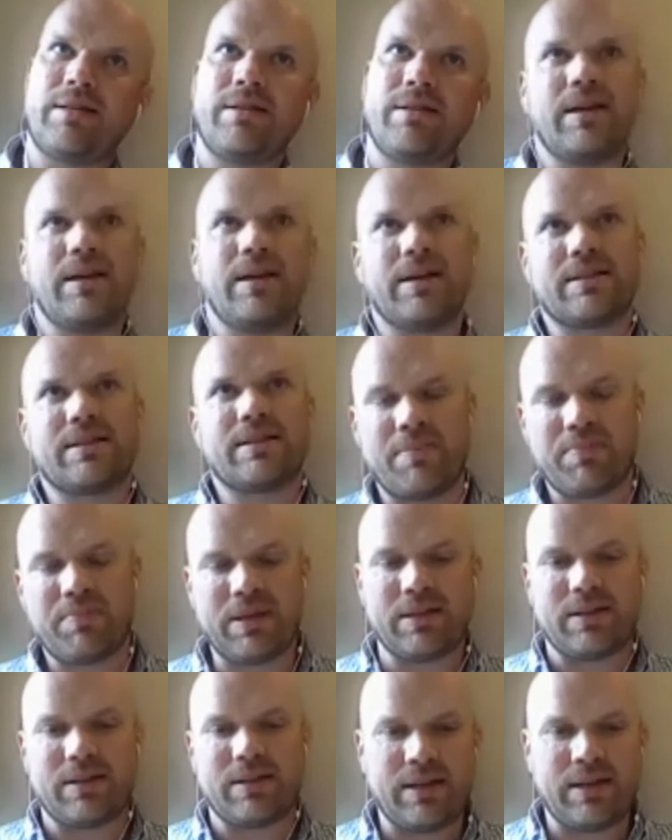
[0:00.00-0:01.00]
except
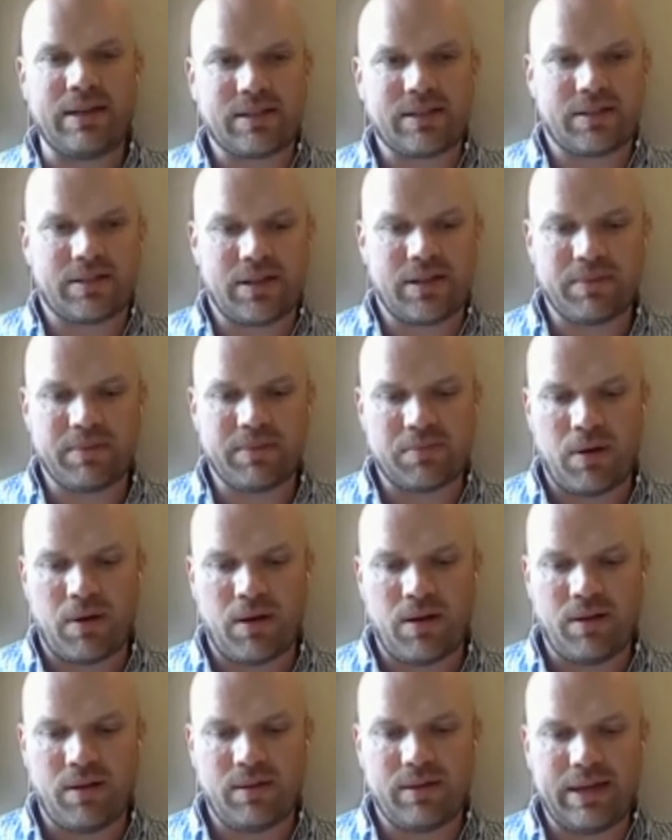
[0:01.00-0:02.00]
in some
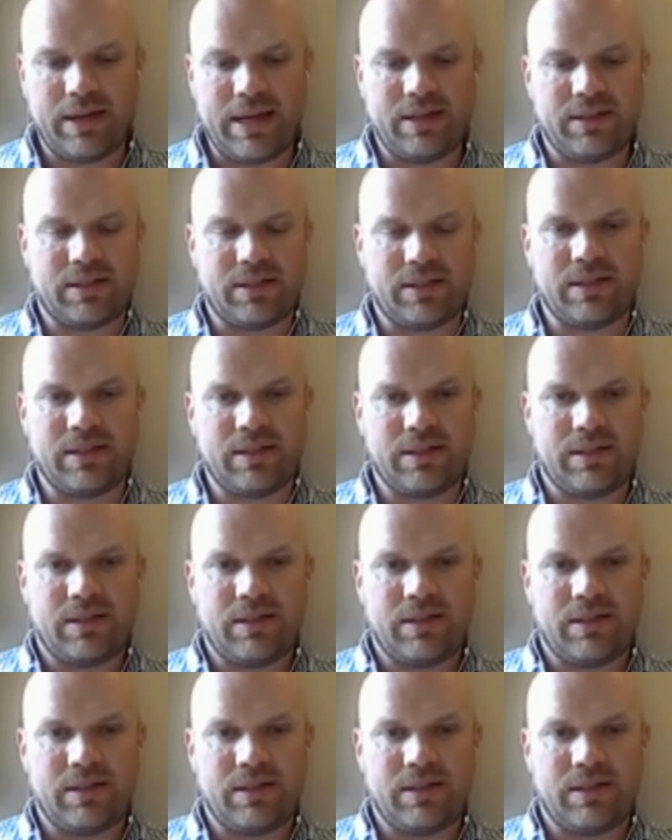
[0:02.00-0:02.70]
small cases.